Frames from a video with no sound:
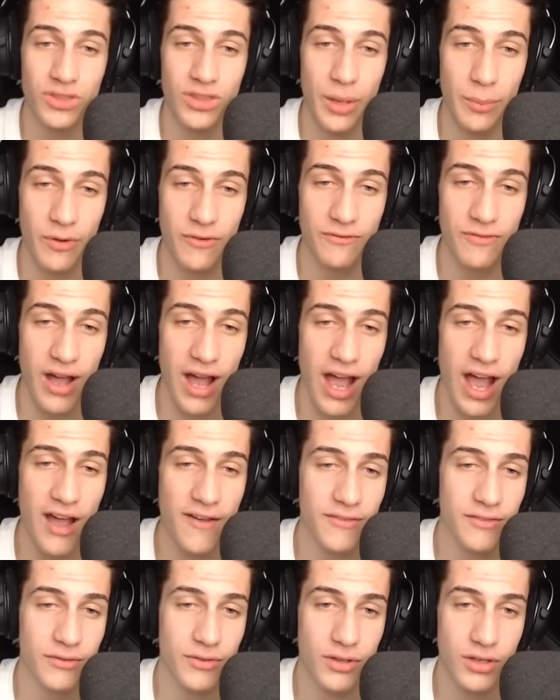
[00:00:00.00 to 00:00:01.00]
Number
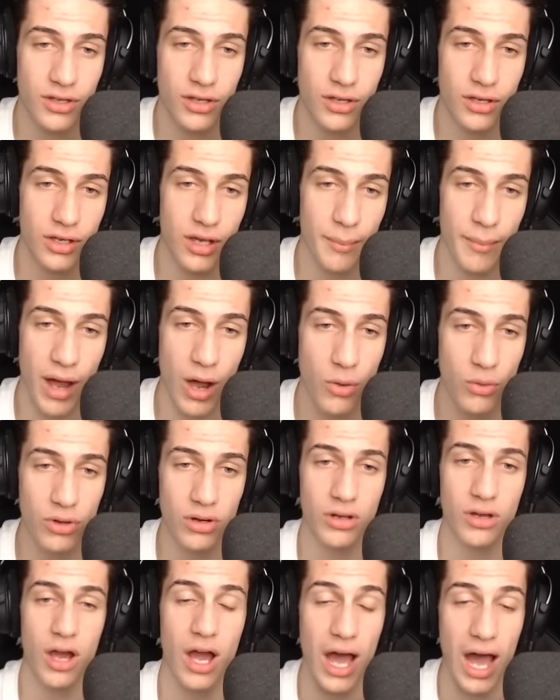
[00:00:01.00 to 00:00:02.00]
five. Come on.
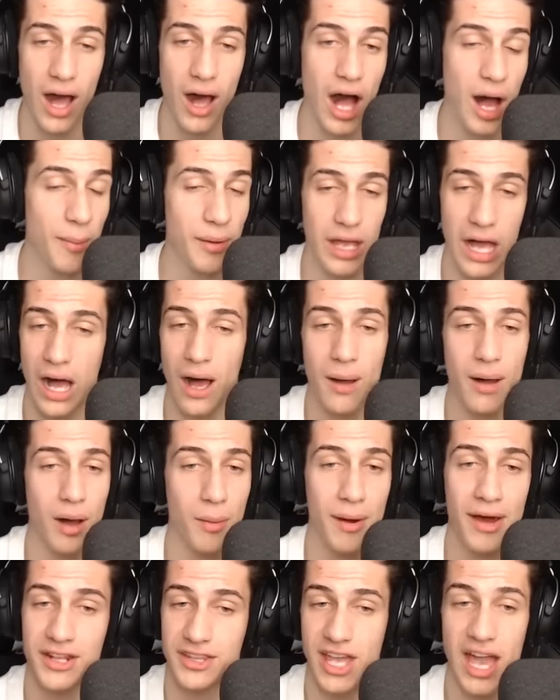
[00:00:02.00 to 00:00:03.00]
I'll, I'll be, i
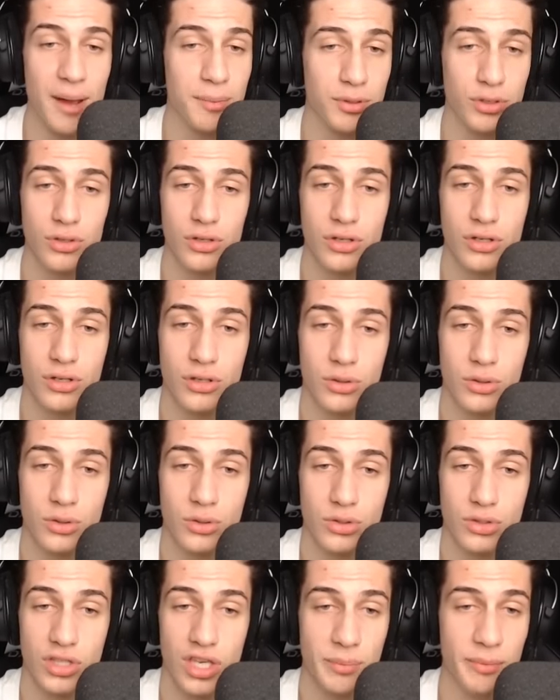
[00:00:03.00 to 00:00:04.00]
am out of dab, dude.
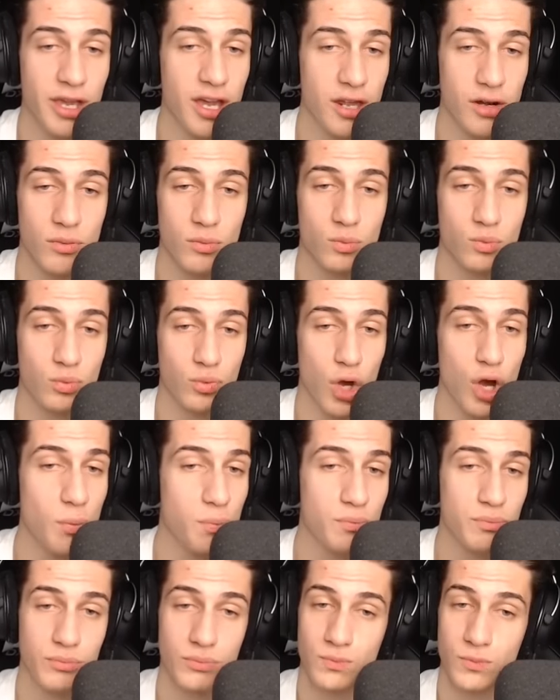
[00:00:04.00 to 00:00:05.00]
Give me it. Nope.
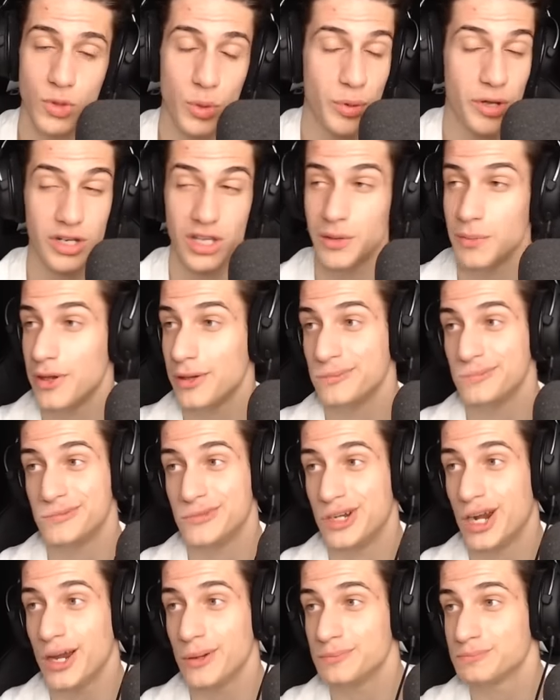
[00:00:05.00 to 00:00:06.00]
I want to give me it.
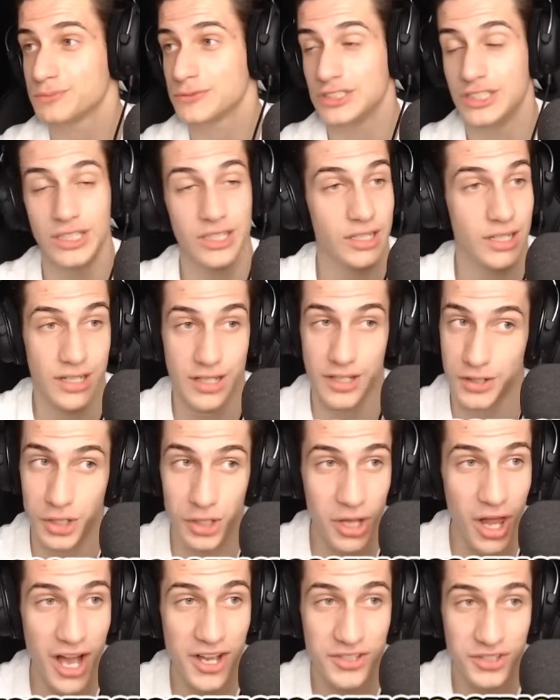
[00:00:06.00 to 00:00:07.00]
All right.
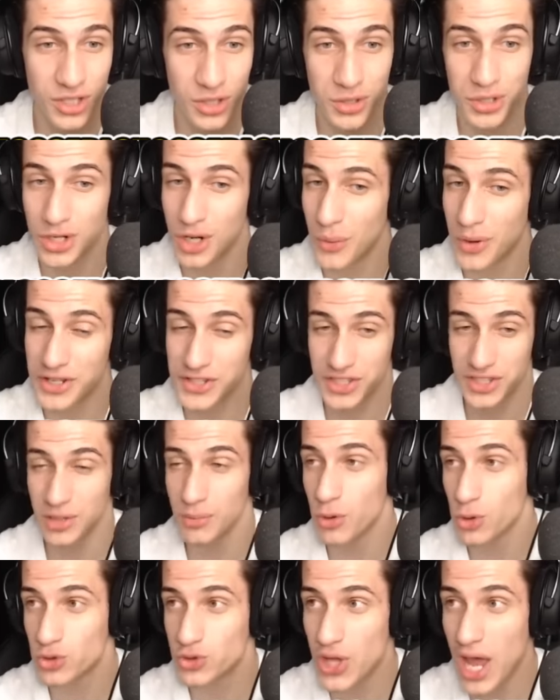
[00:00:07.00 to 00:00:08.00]
You're lost, dude. You don't want to see the
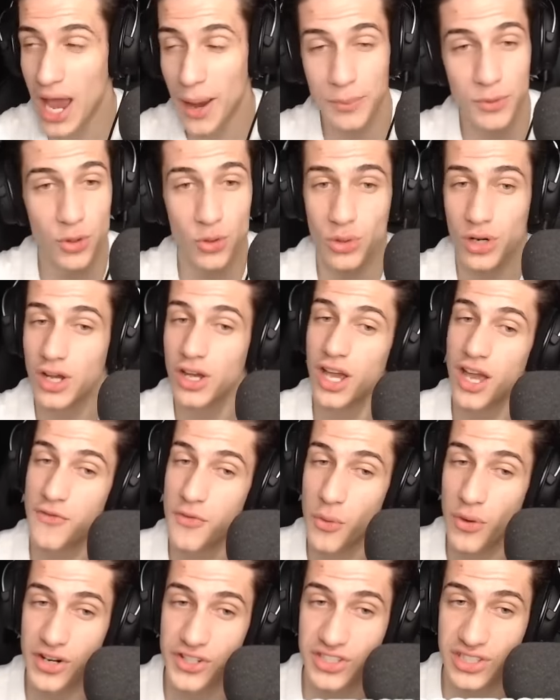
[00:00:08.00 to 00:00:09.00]
moose dab, dude? If
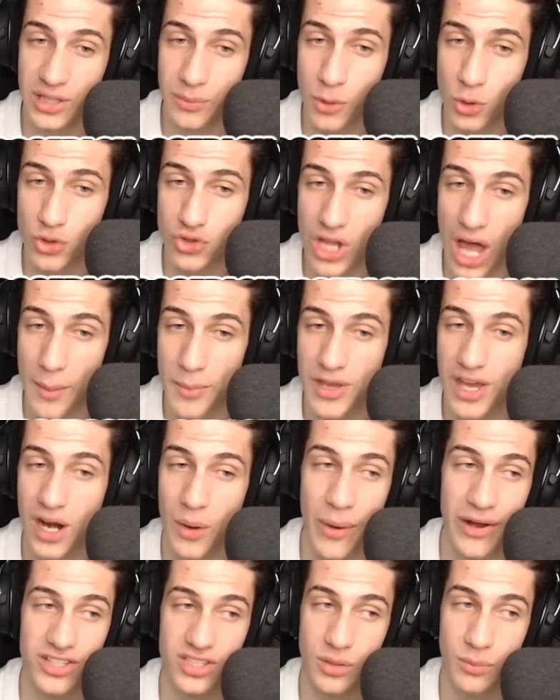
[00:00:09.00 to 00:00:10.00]
you want to see the moose dab, you got
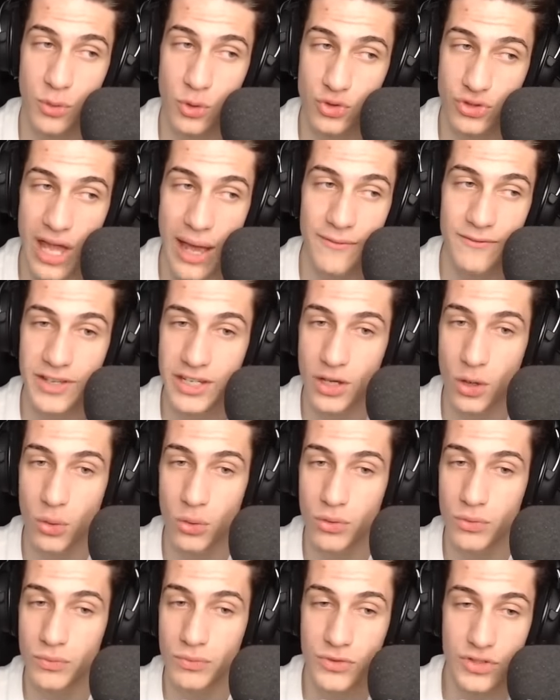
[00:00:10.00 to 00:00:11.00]
to watch the moose dab video.
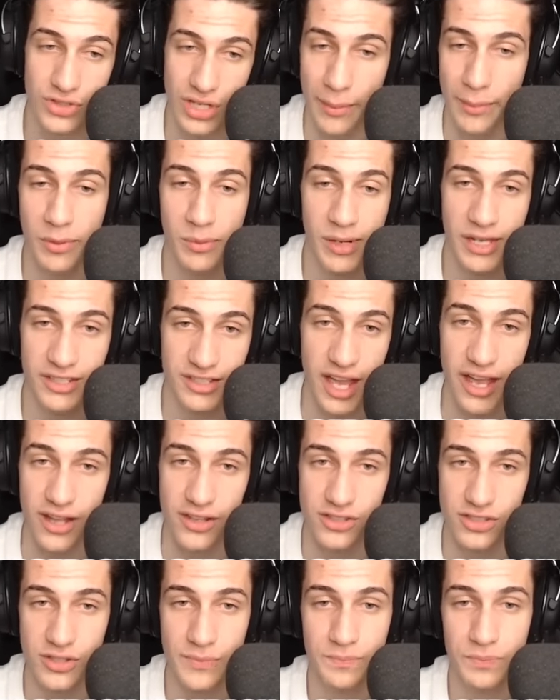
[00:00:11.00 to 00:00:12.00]
Zombie Bling
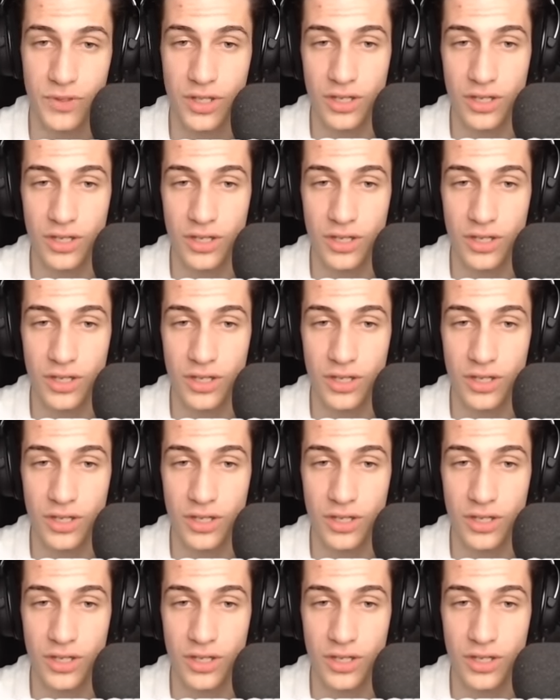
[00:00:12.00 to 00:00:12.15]
Dance.